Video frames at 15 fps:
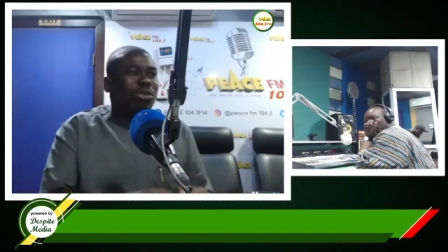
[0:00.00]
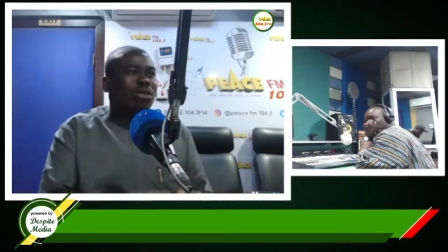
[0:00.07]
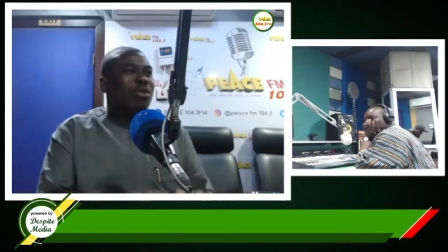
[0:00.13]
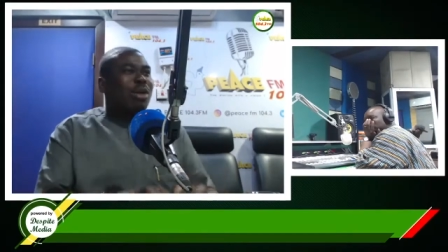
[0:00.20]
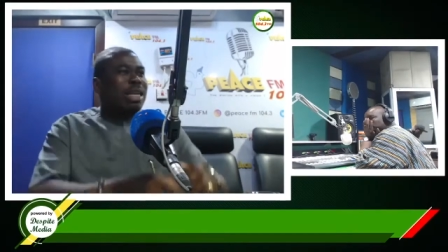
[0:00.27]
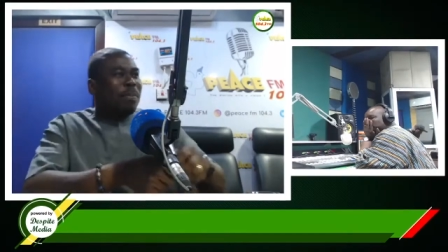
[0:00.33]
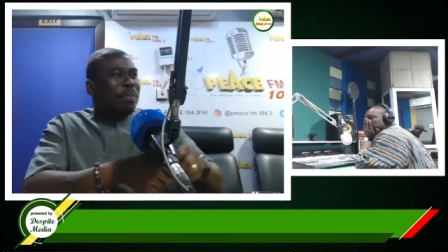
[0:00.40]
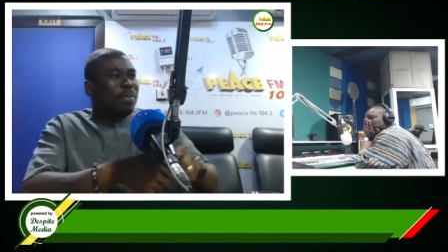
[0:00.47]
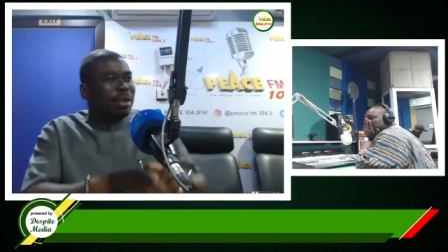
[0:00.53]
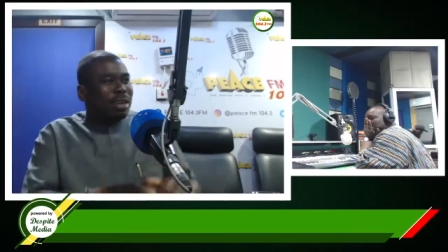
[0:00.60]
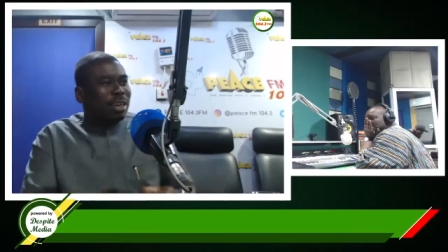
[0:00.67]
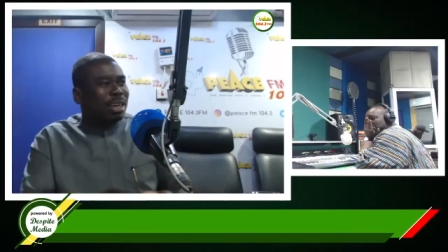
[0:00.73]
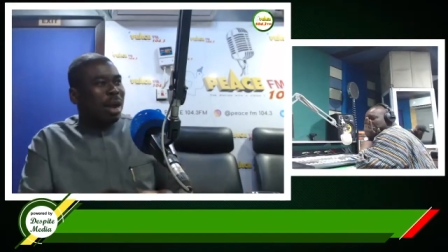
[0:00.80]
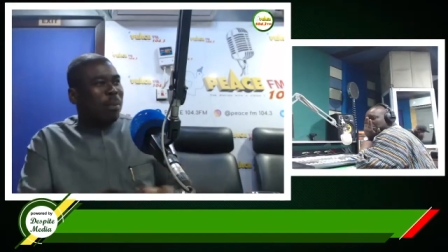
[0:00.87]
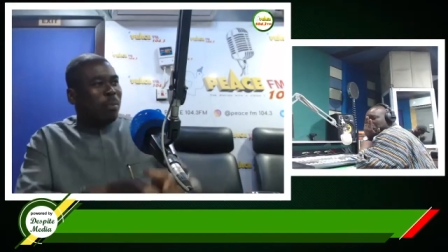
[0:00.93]
So when the
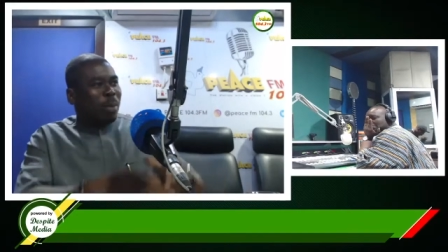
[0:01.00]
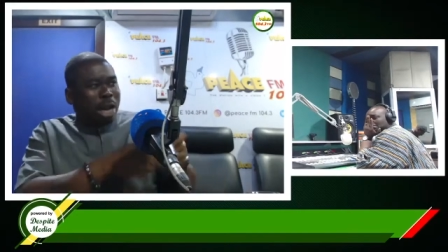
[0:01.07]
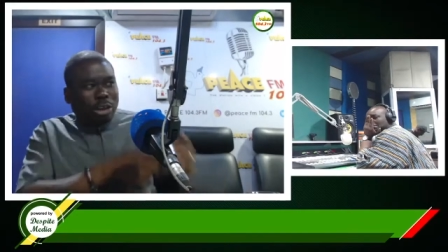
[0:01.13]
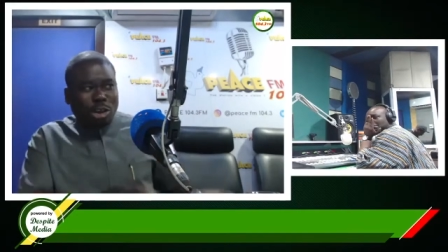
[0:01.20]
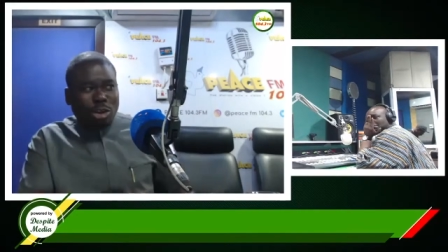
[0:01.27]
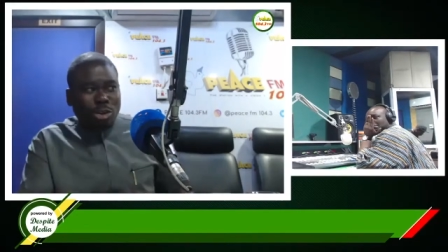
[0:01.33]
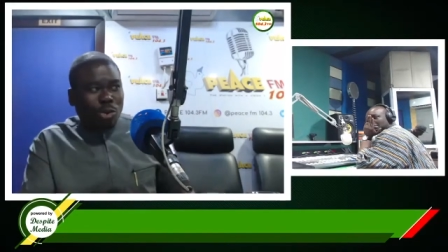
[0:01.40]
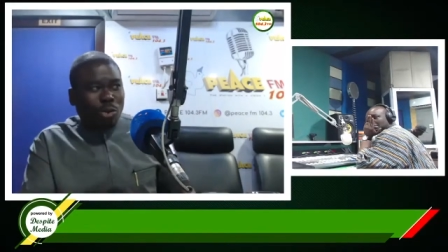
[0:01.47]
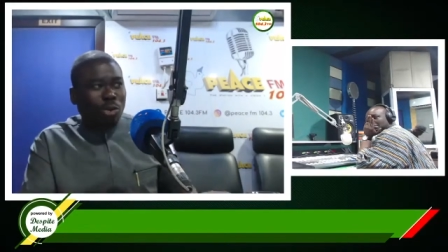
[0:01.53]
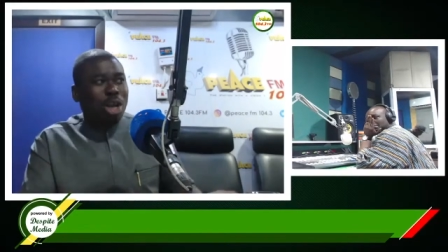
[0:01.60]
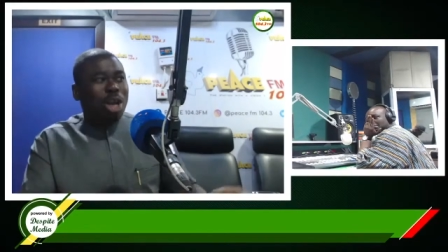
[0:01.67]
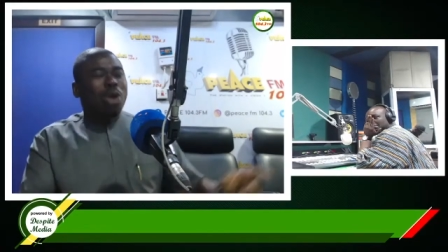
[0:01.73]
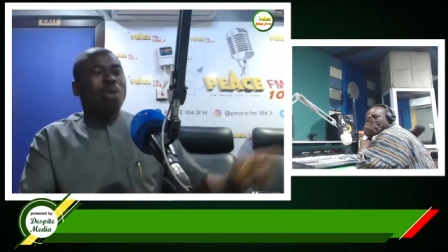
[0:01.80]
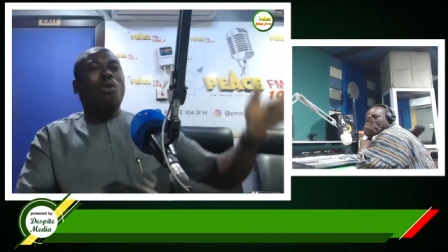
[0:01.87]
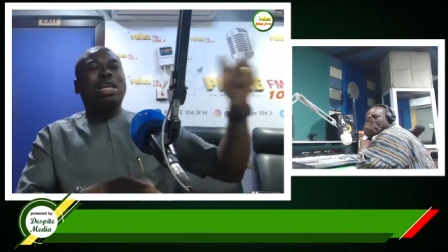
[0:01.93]
president is appointing you,
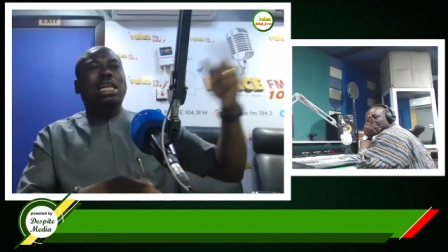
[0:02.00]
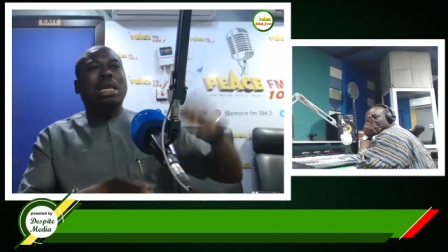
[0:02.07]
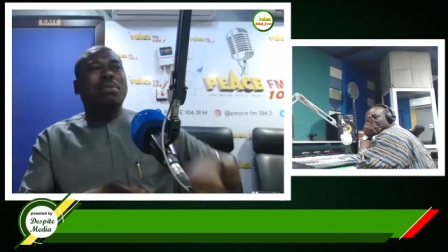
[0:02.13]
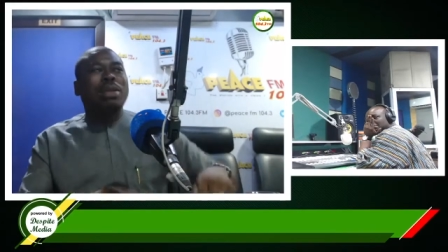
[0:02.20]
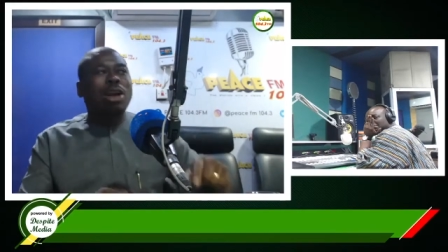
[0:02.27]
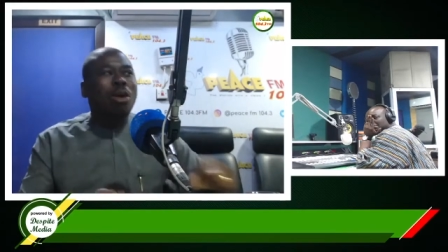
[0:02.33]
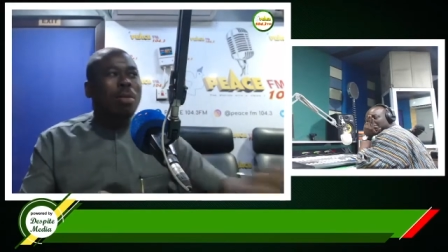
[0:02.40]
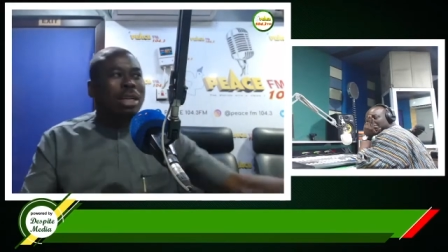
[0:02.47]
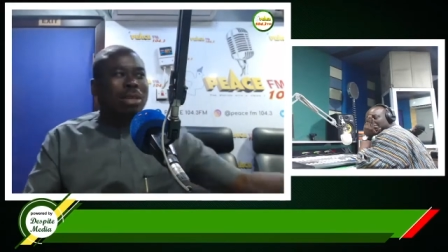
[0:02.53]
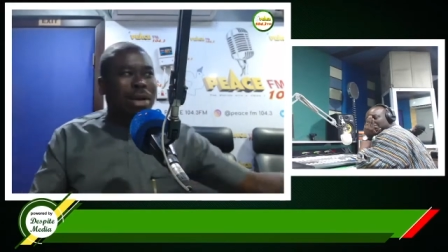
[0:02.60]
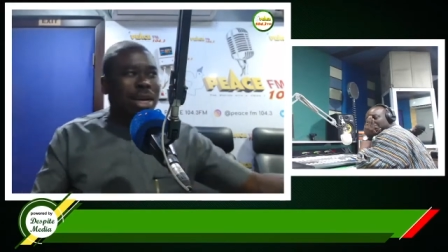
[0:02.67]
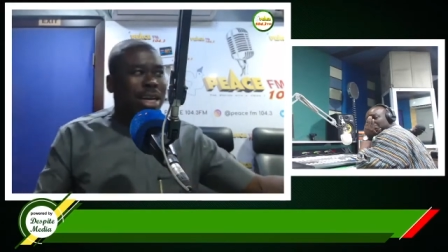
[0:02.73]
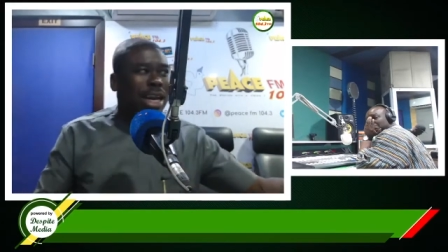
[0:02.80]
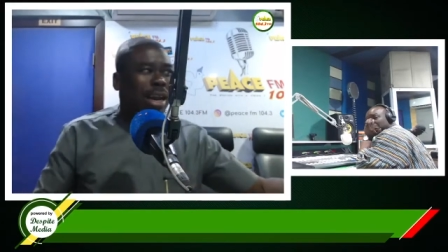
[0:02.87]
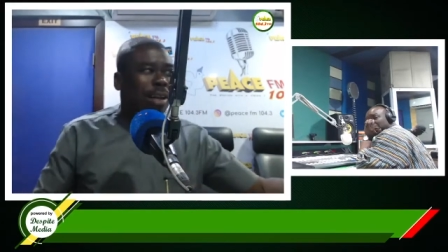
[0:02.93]
on him the obit
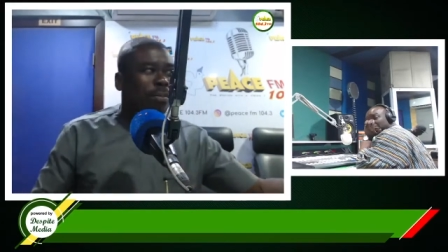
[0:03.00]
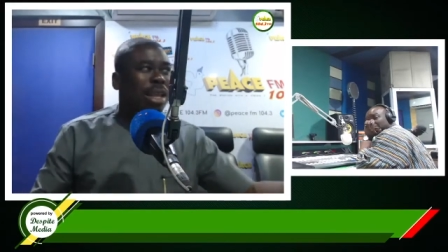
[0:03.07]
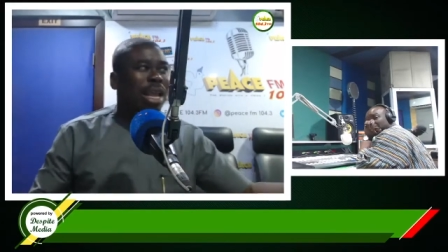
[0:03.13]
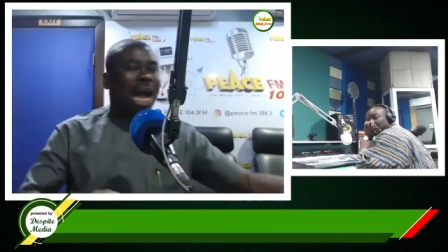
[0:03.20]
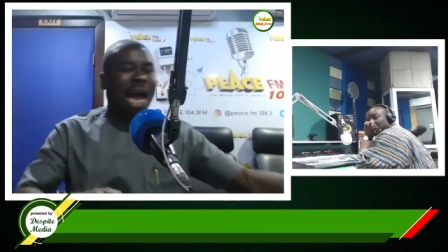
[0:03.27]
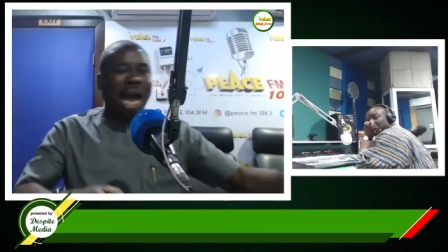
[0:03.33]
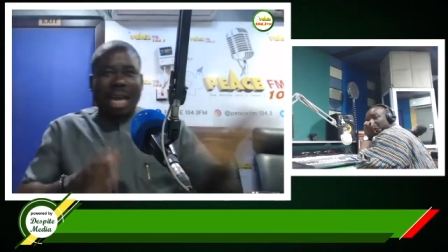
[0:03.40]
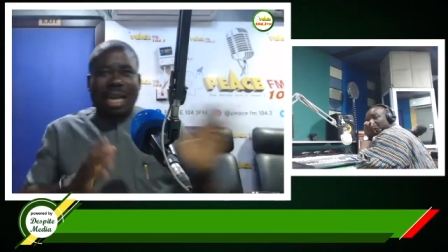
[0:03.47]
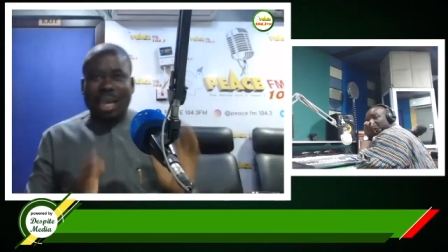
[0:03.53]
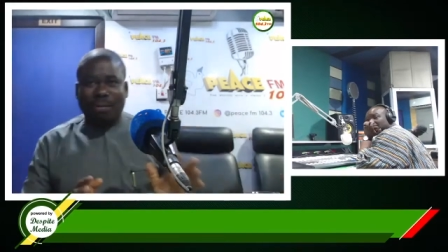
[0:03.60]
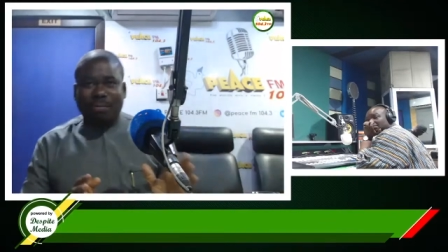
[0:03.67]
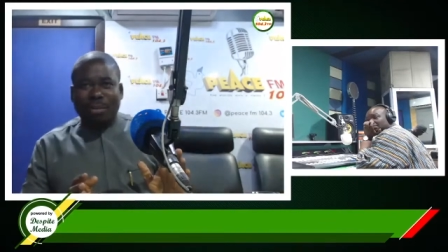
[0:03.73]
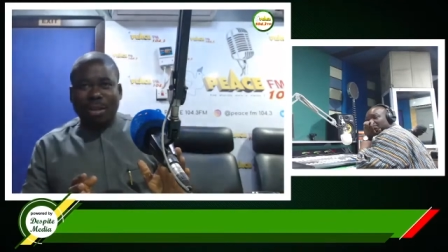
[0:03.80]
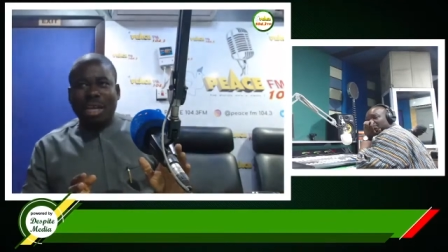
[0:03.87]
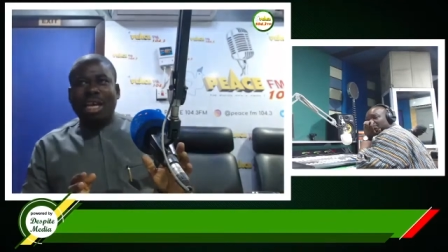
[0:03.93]
meeting, aye.